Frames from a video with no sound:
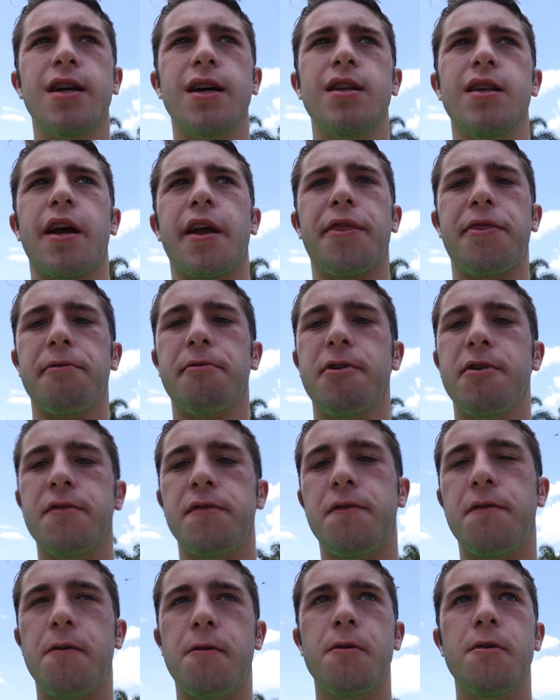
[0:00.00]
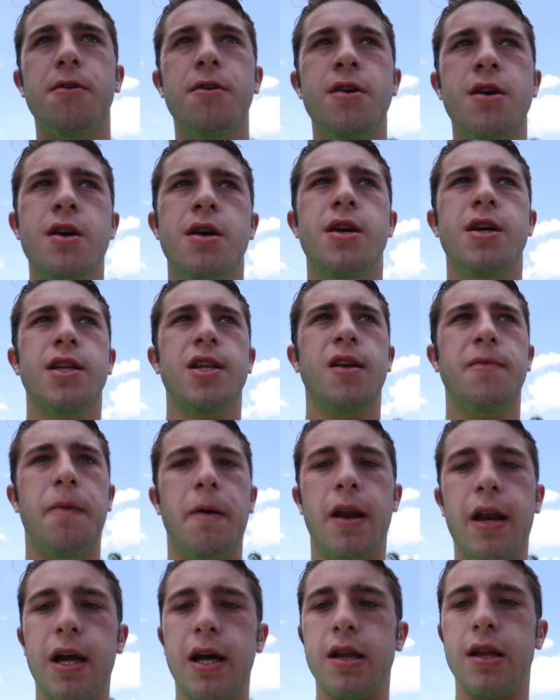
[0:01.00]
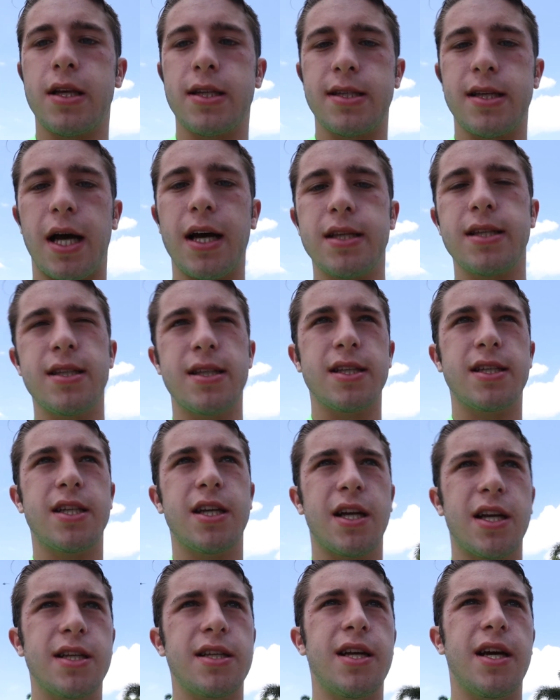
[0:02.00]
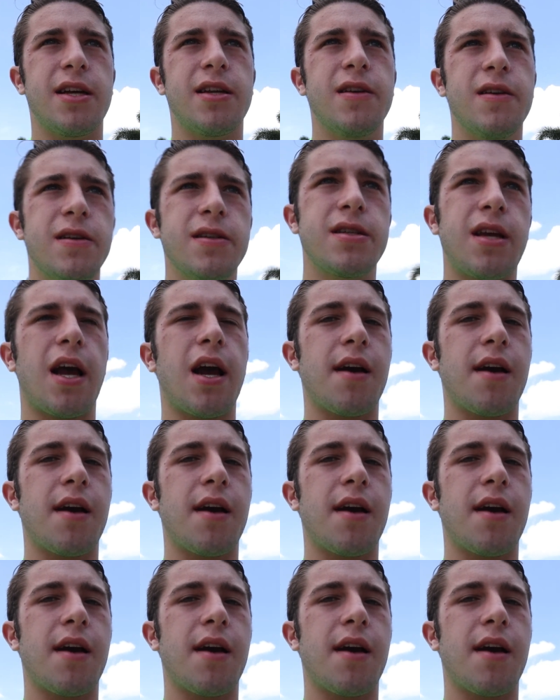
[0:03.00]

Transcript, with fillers: You got like three or four, depending on the size of the chicken tenders.